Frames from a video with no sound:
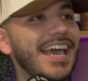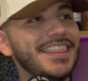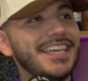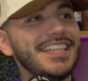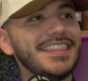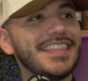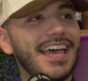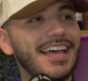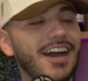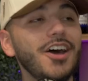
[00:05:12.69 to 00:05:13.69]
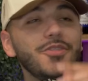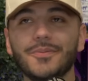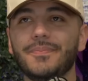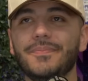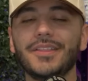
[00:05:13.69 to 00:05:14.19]
and then that on their
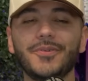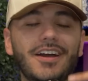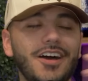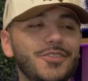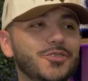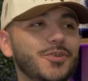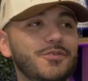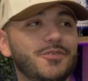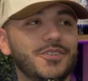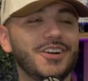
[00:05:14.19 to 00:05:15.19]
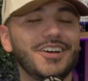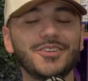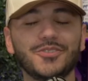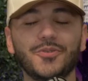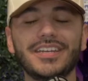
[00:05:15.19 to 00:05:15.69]
by the way on their twenty foot on
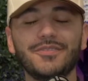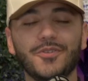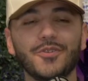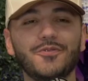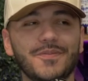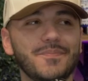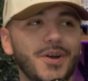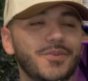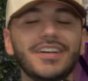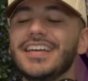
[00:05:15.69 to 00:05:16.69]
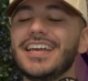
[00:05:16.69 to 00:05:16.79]
their twenty four foot boat,